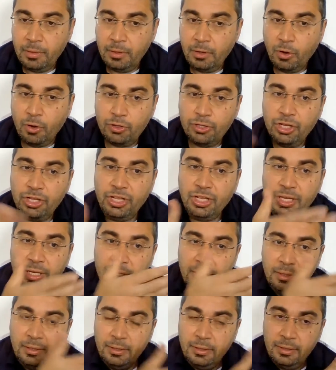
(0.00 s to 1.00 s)

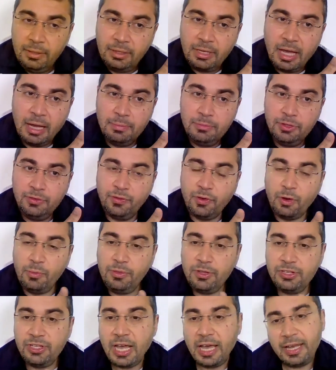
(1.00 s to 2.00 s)
OCD comes from
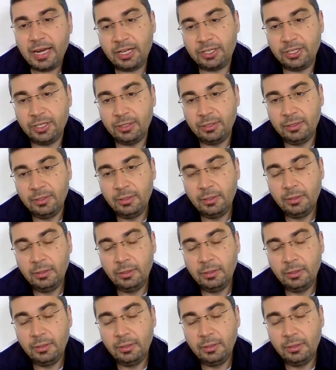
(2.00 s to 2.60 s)
this direction,